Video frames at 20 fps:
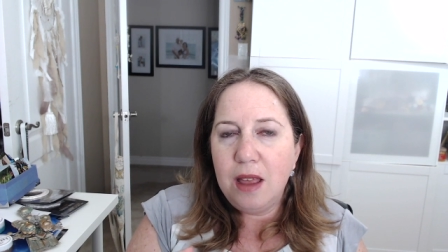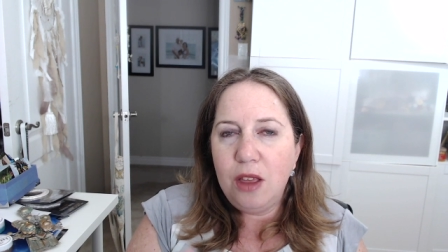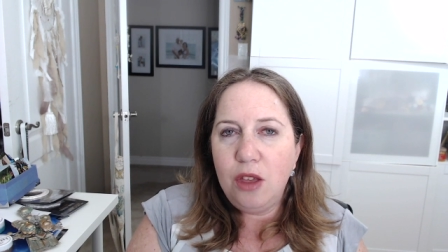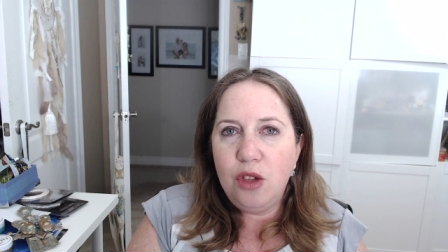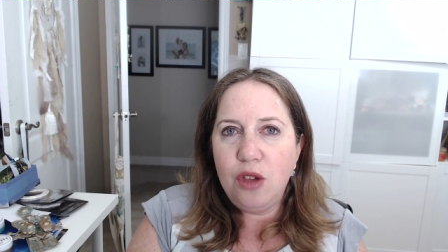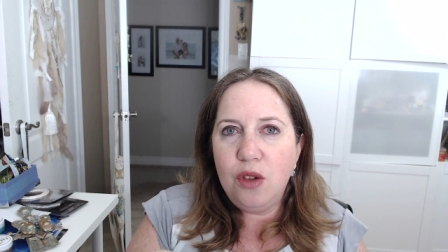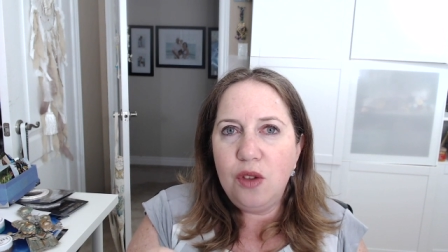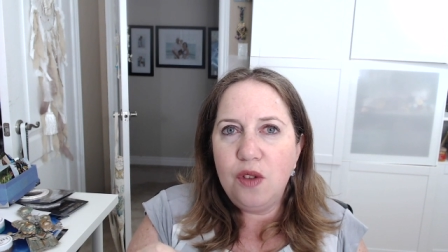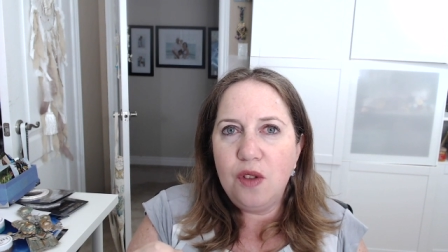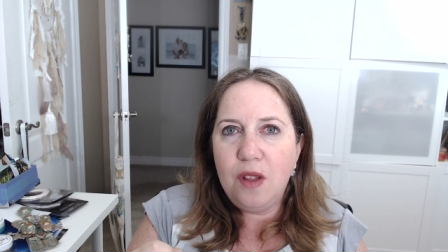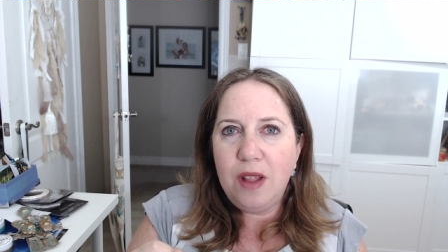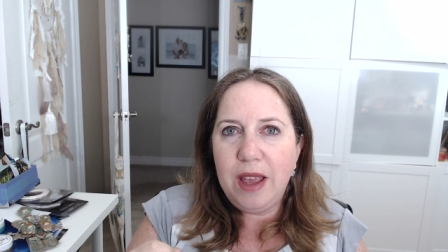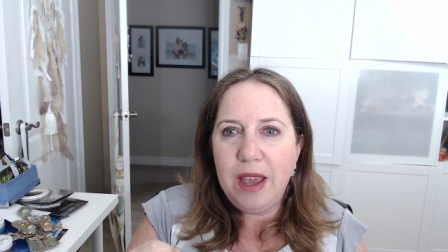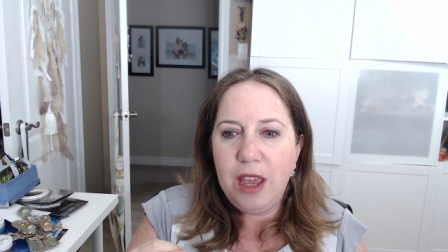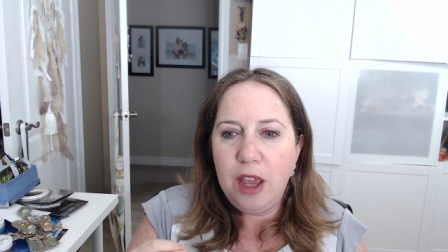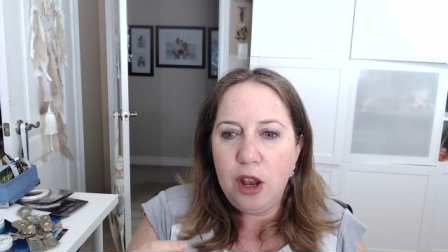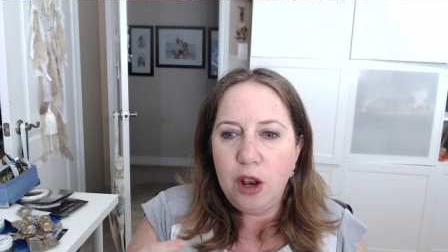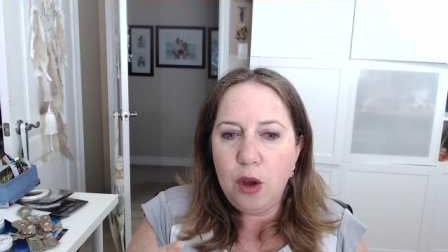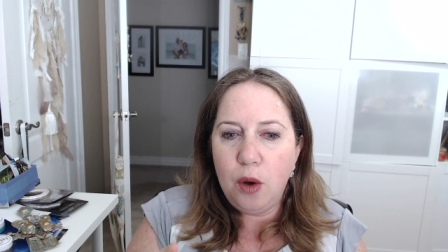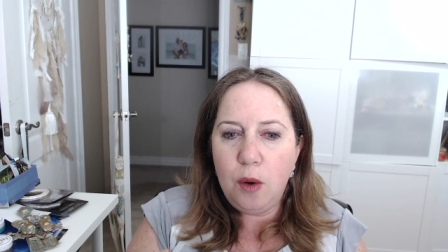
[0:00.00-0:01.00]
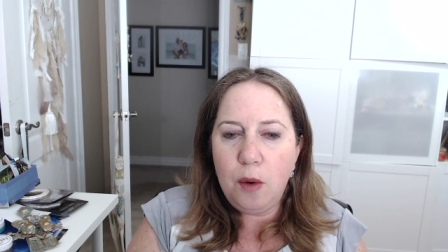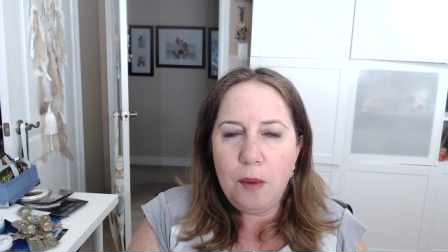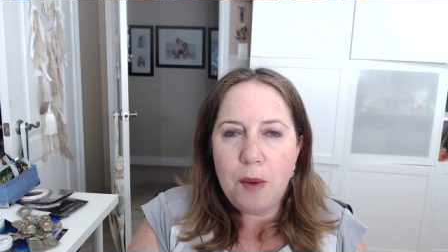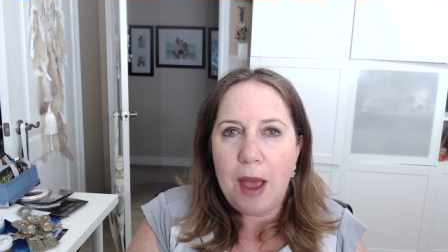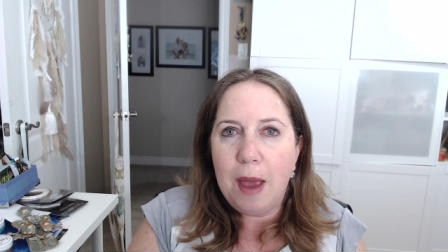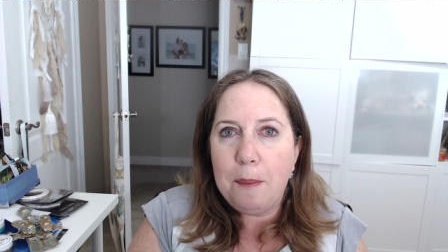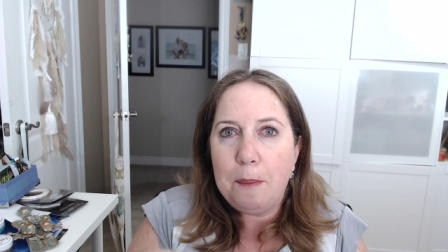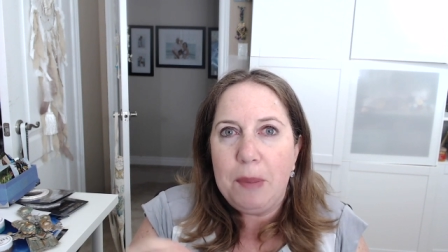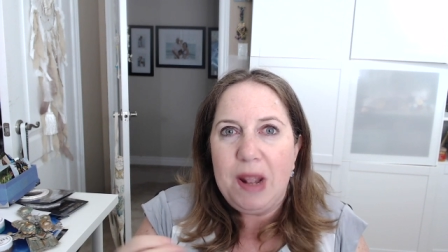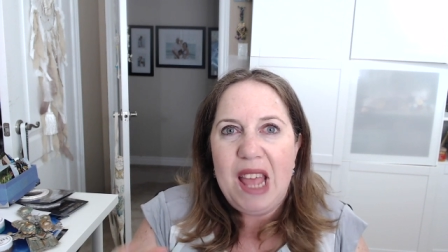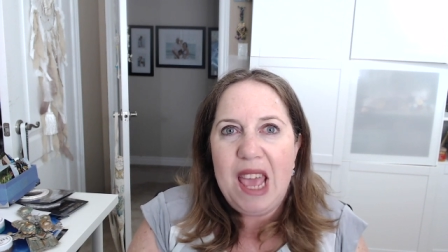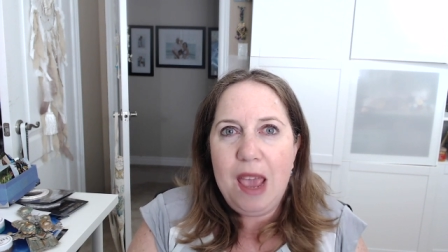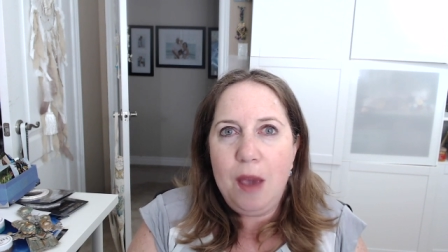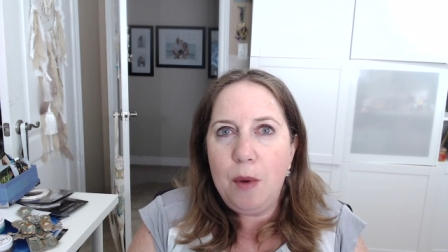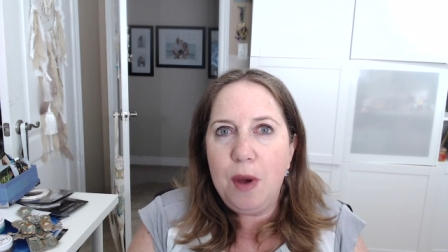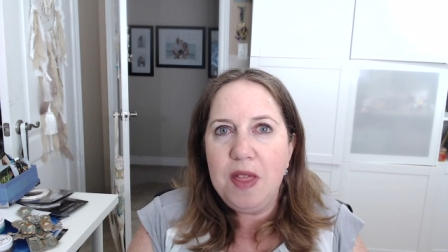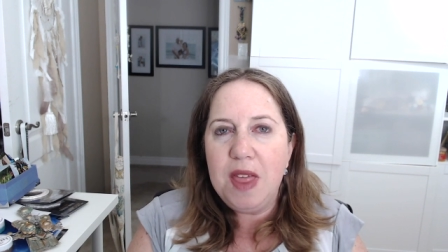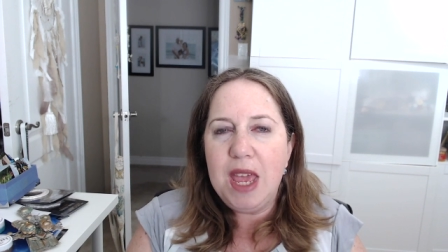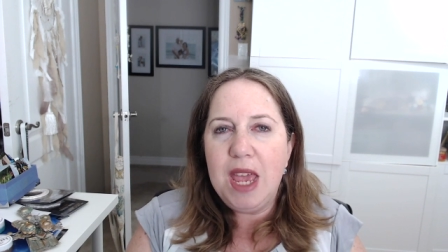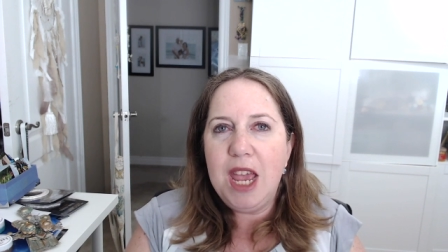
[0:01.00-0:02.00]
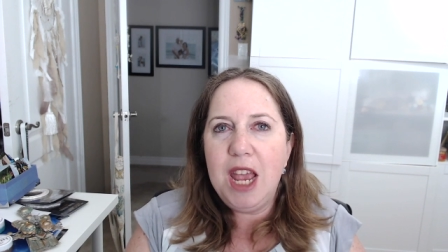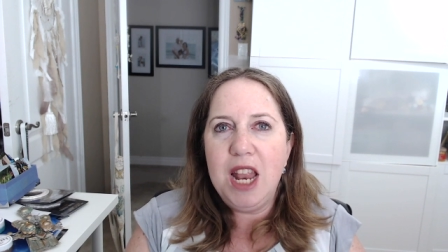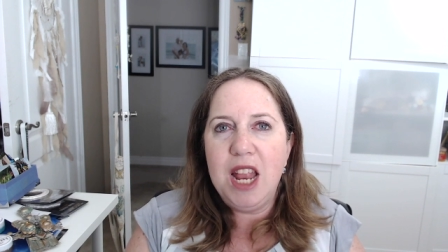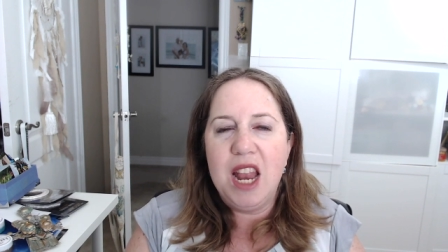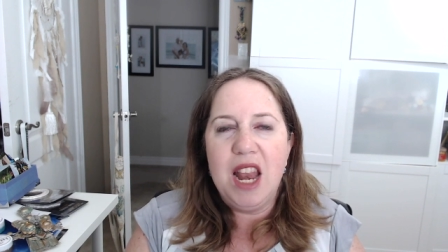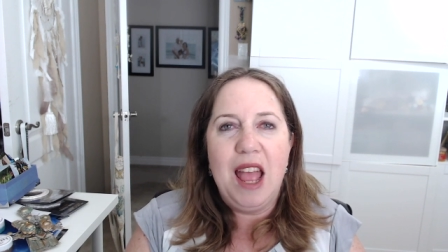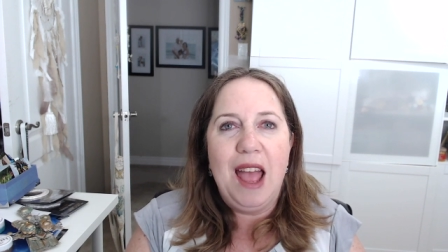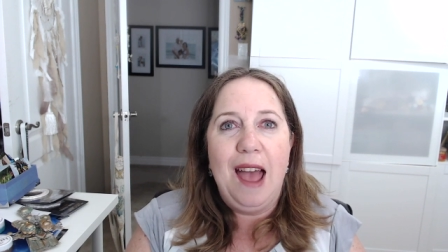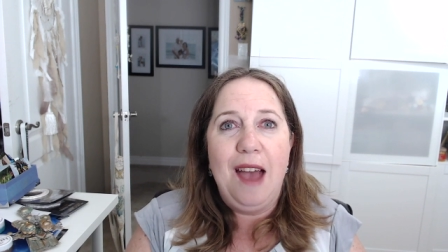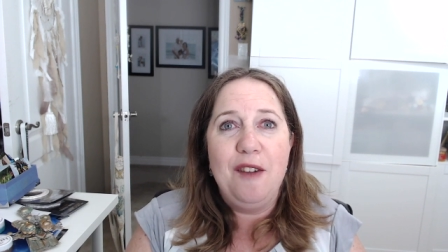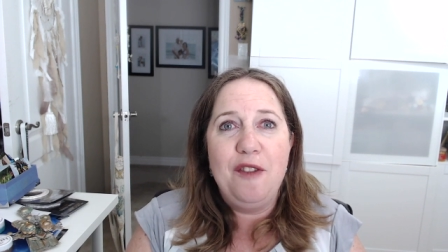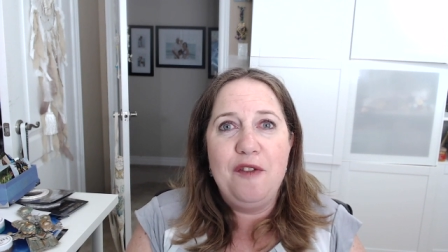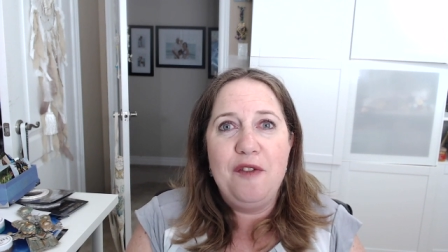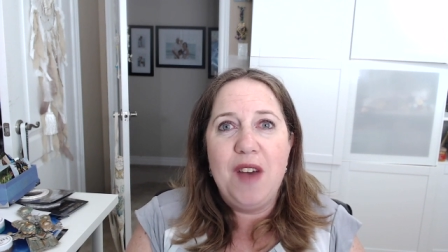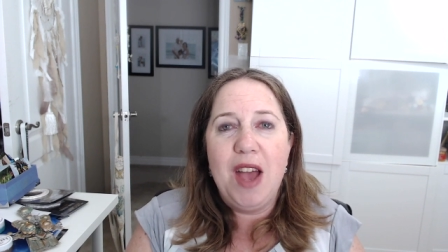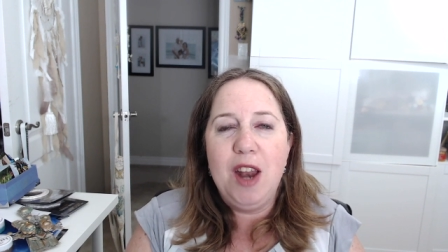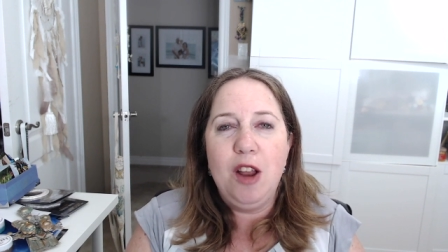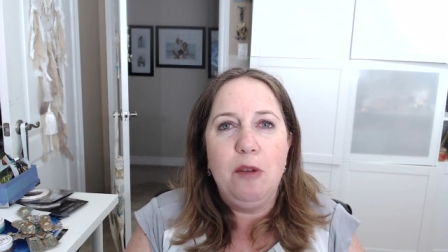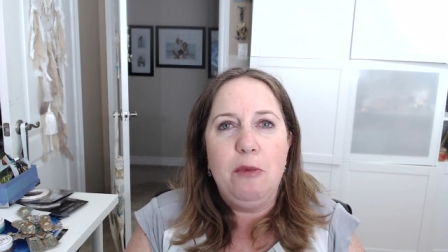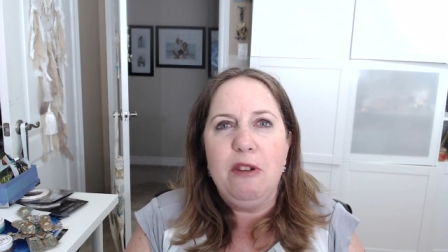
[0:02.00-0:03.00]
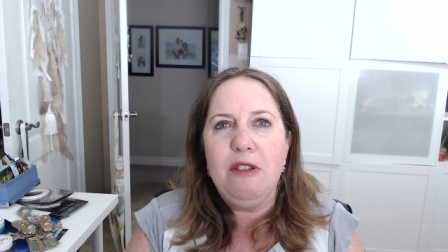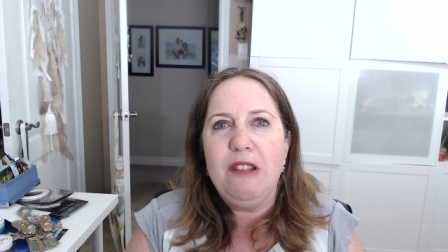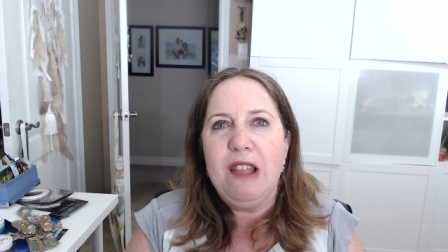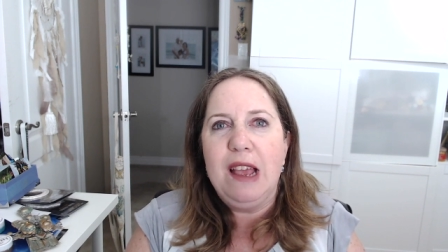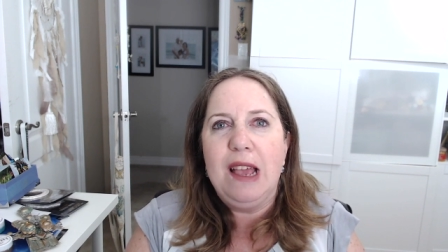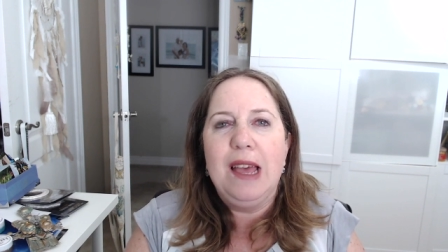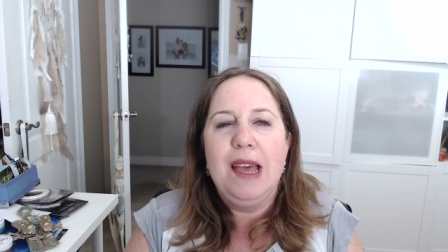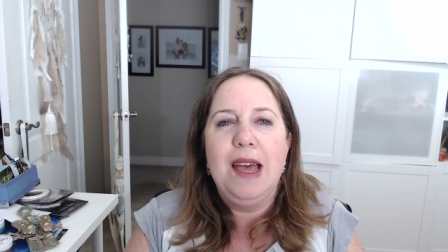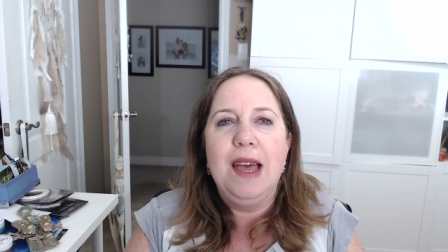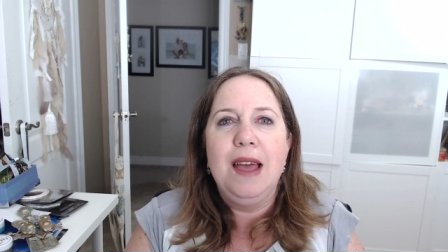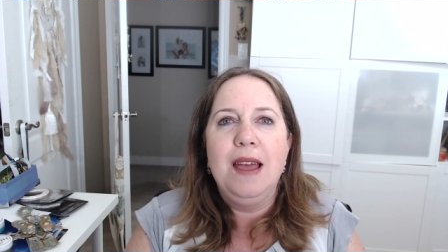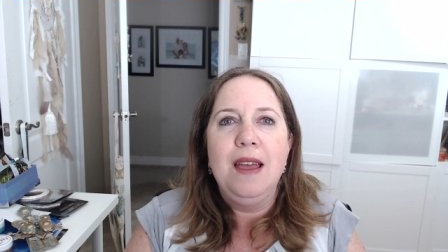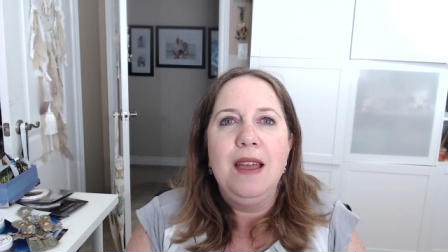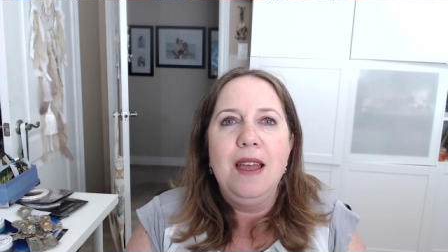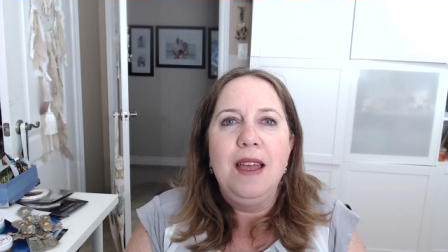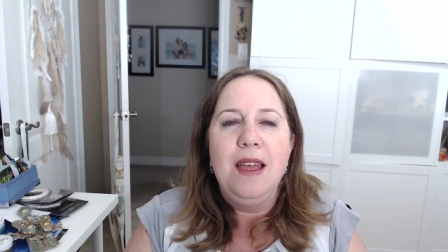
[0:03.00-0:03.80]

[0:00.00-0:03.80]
just like you know i play with it and have fun almost like a